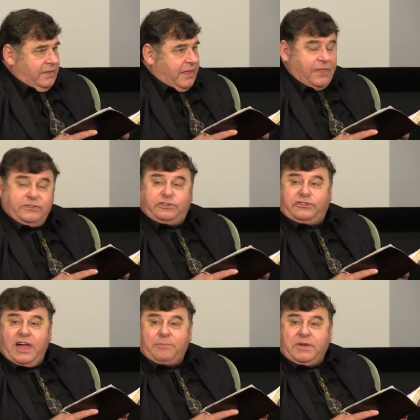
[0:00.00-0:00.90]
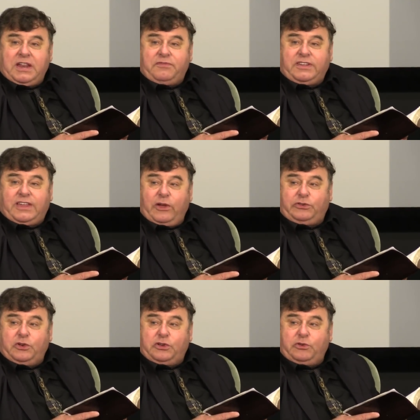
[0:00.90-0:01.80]
Now, this does not mean if he
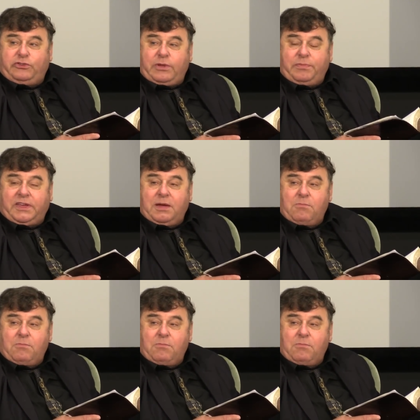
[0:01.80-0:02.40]
tells you to do something